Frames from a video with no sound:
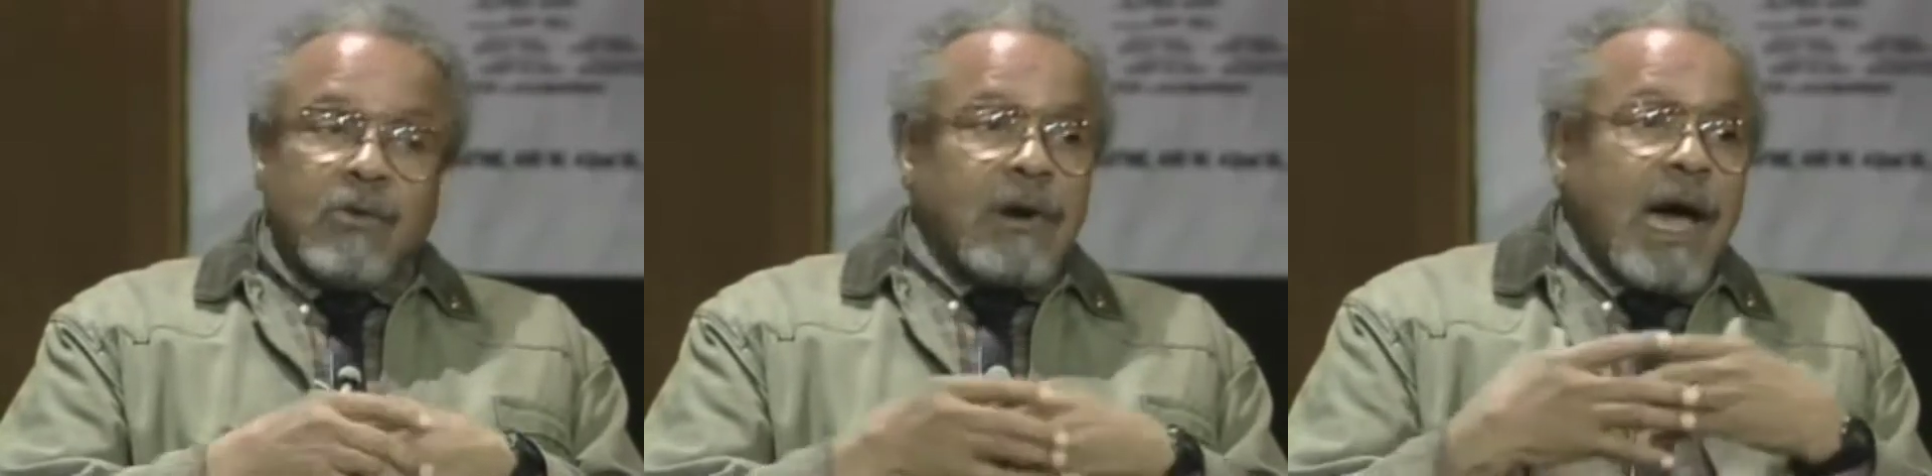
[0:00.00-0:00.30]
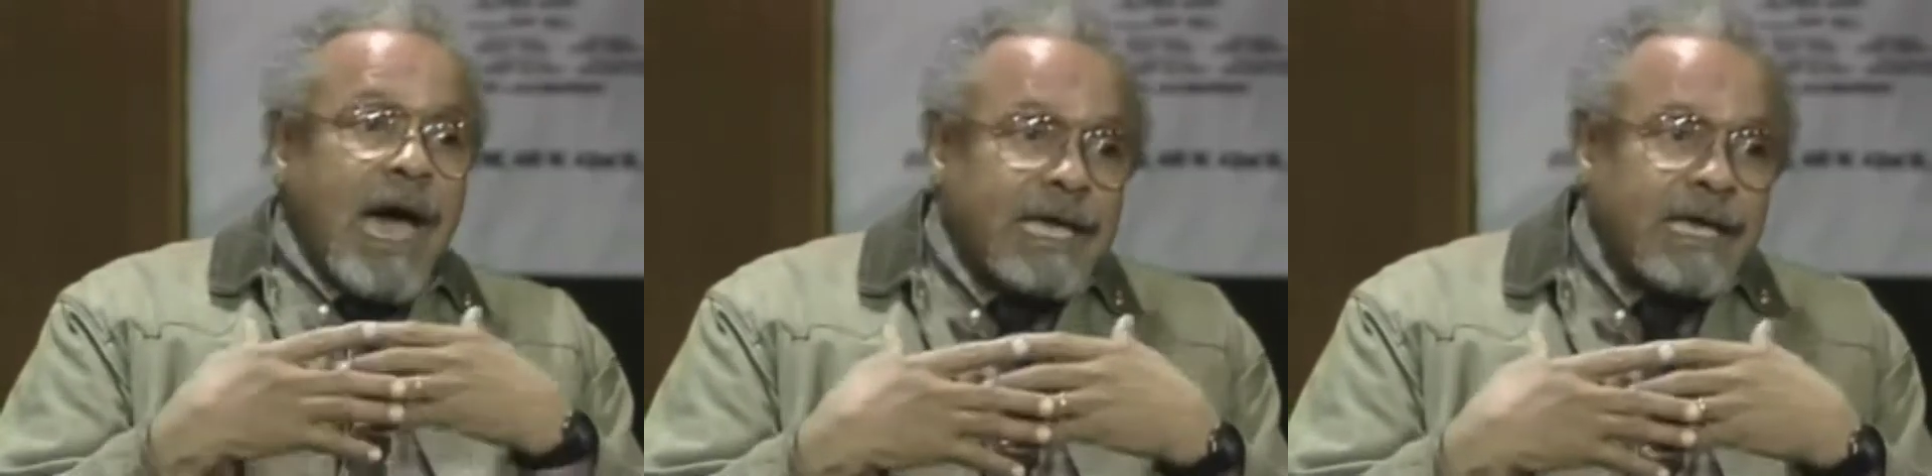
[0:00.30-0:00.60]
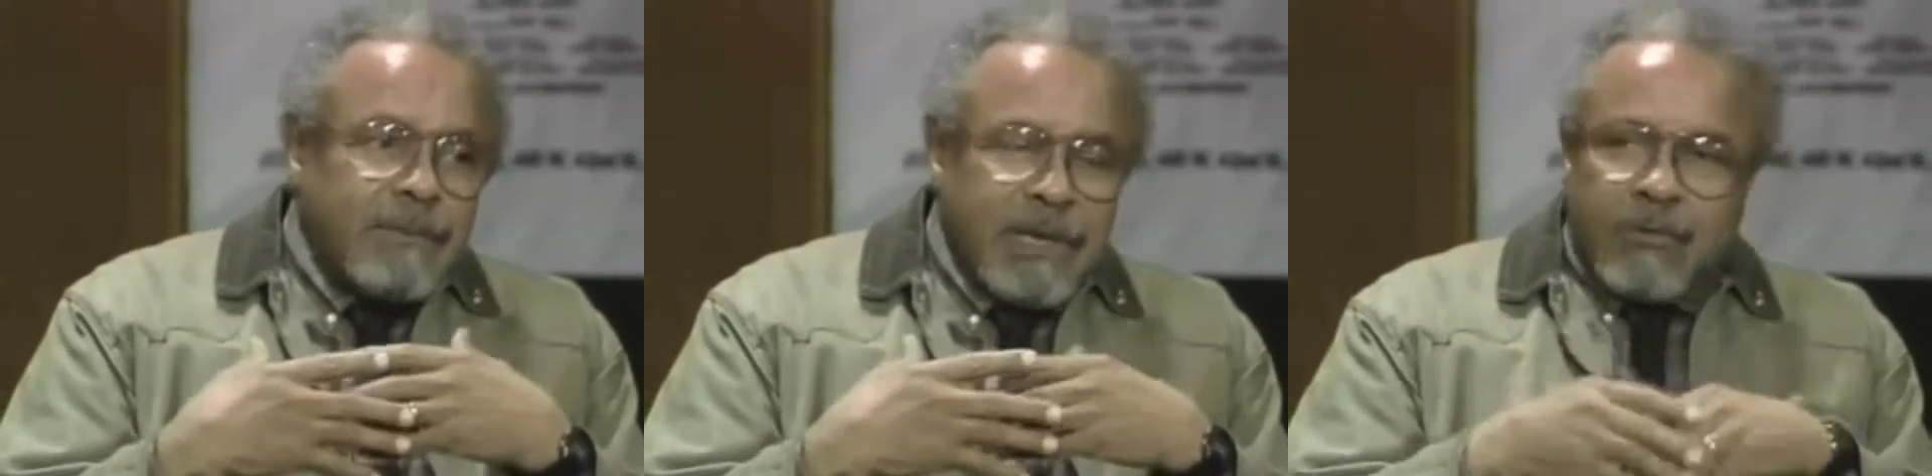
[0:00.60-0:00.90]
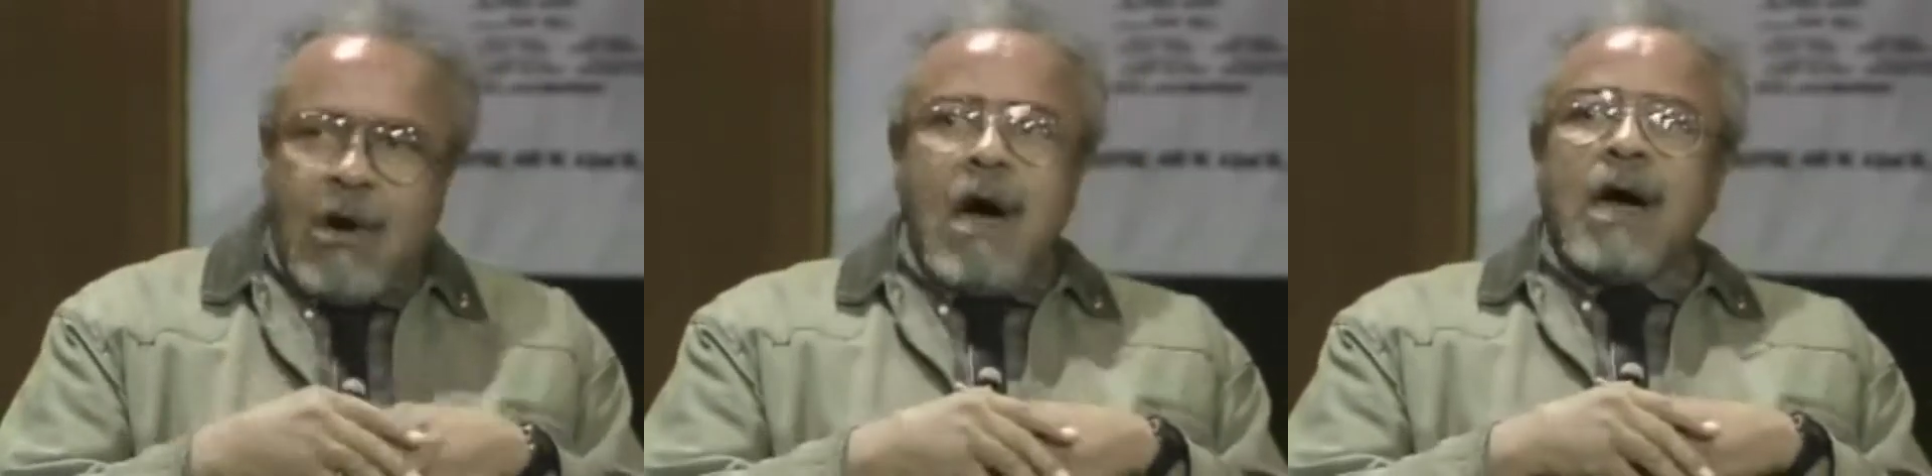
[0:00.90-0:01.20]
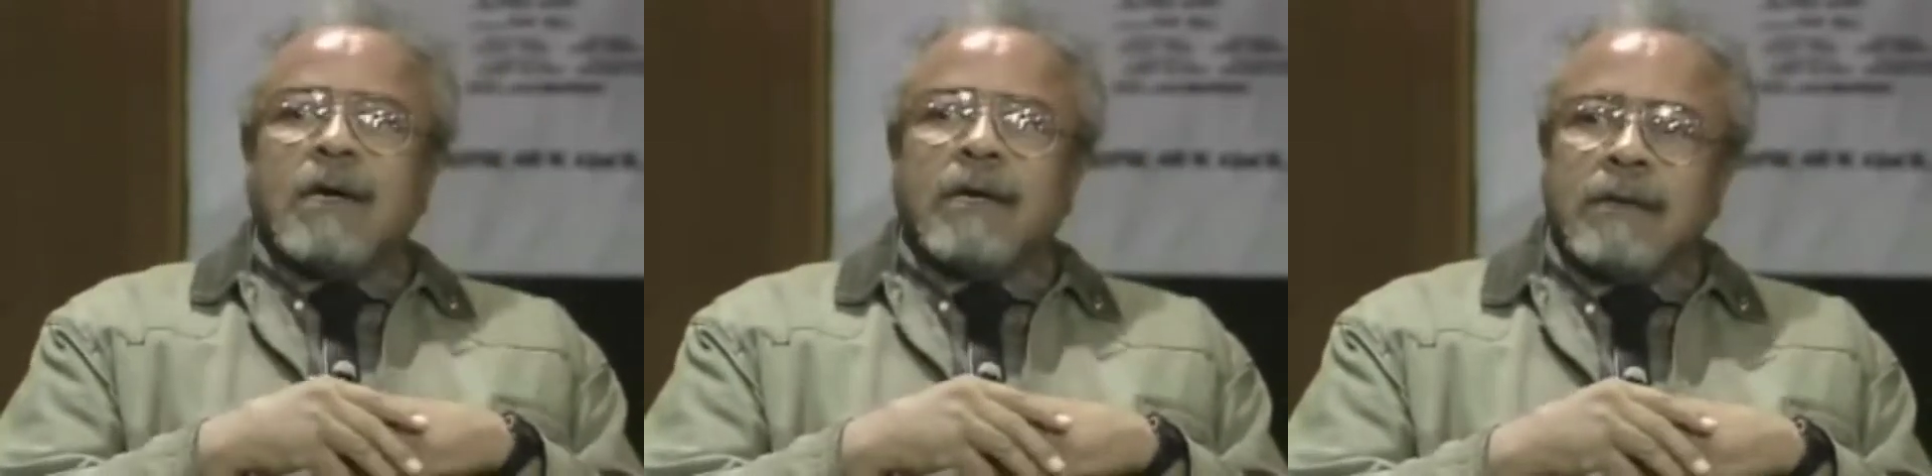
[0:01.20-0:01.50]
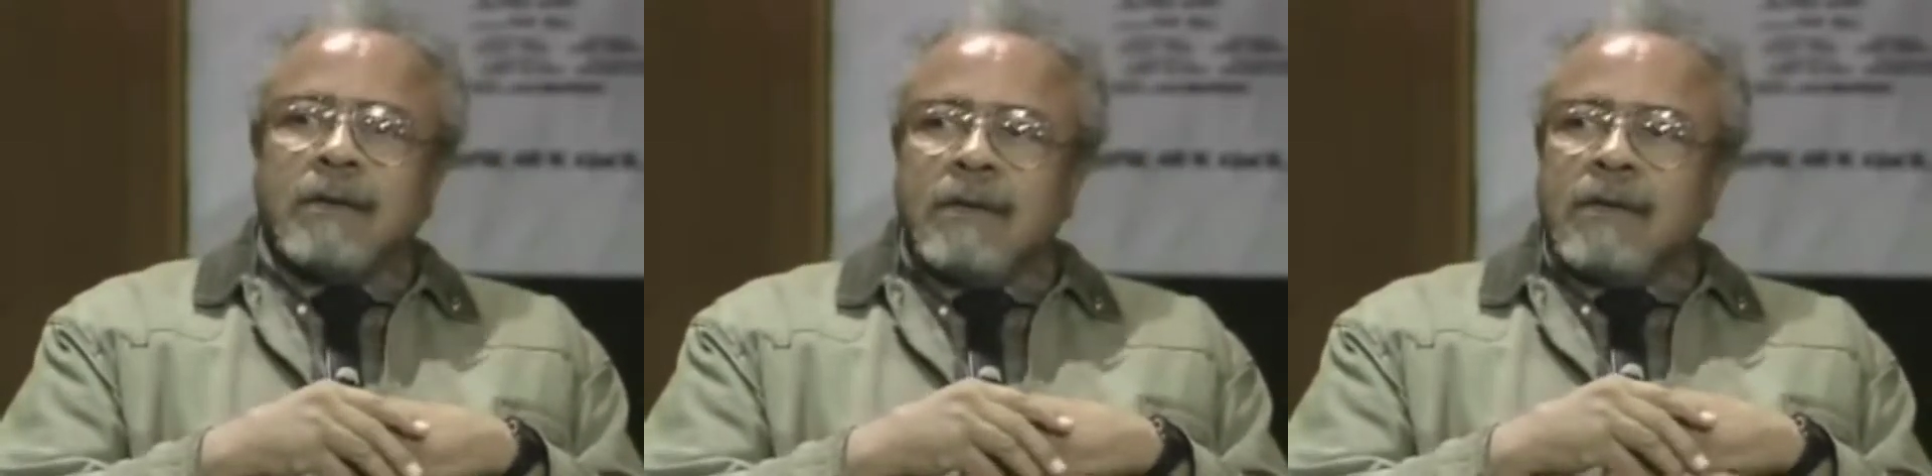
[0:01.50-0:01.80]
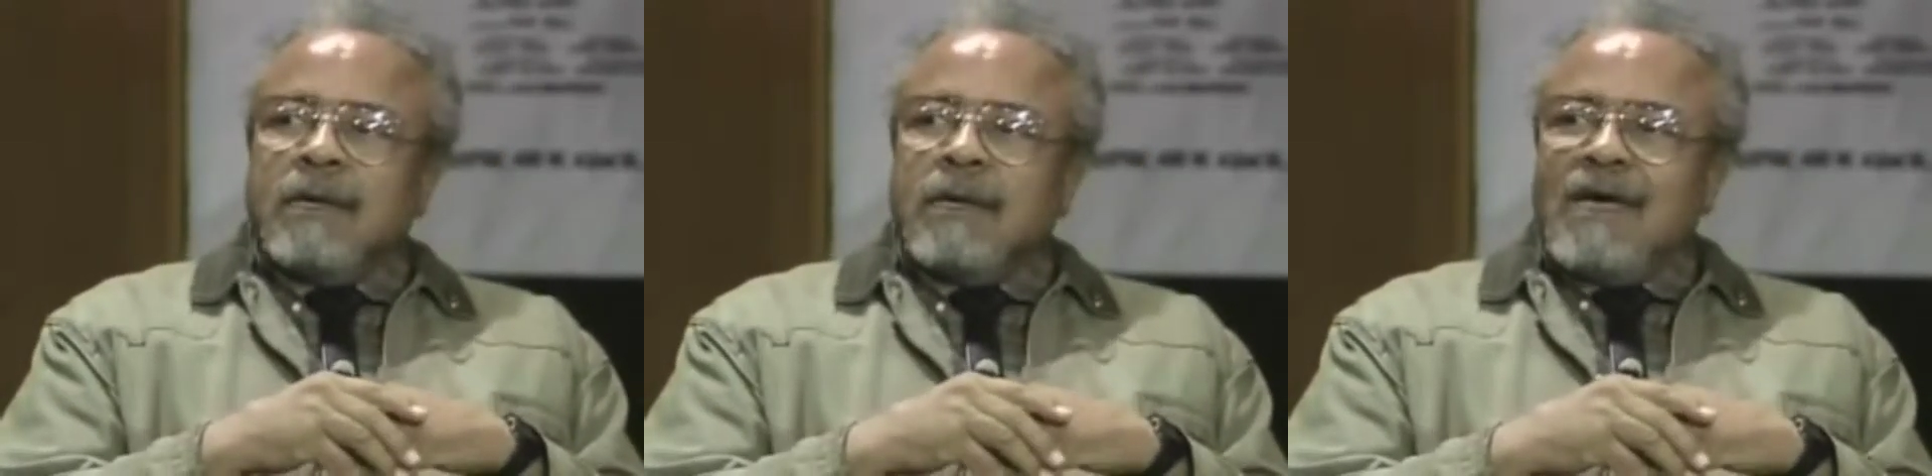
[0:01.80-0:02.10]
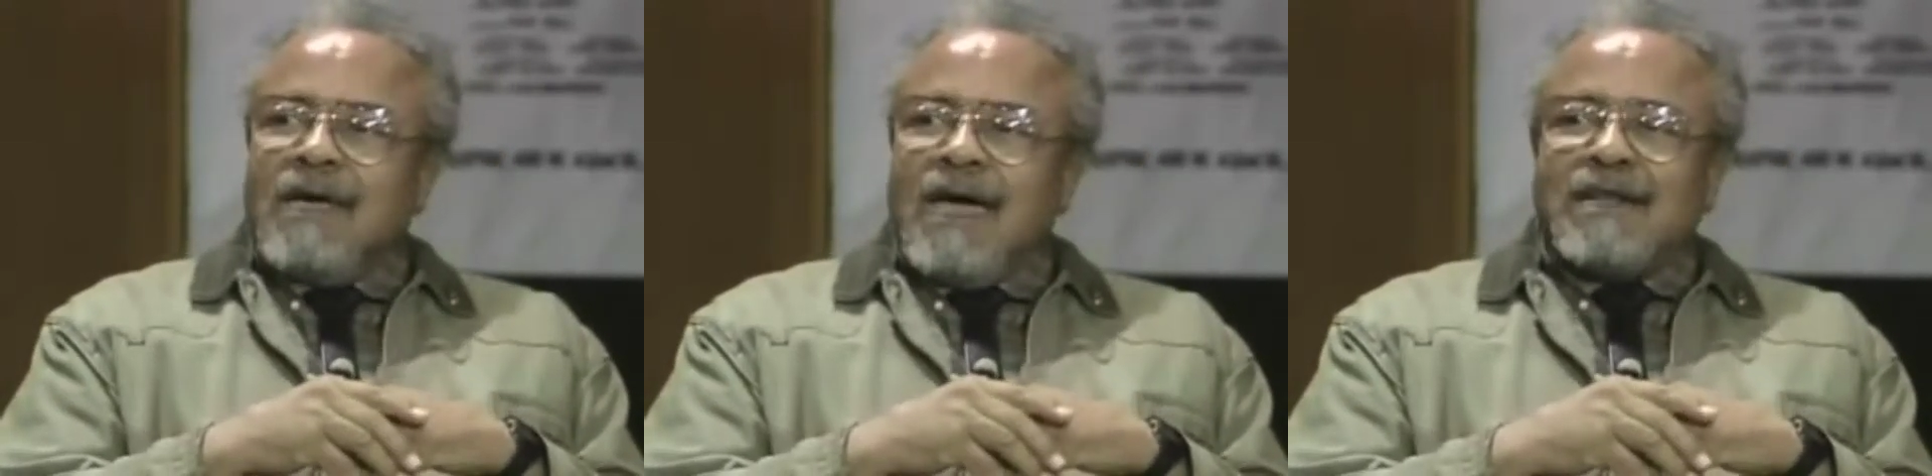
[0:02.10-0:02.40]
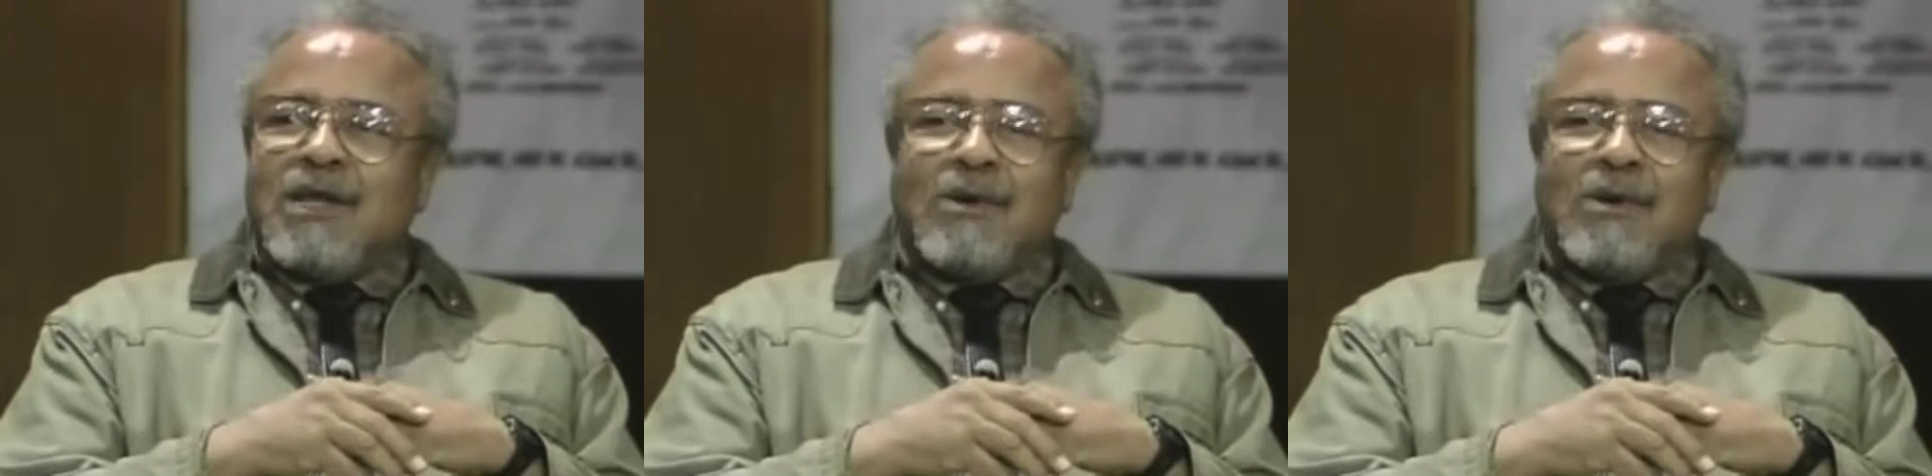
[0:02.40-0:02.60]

where I can be wrong and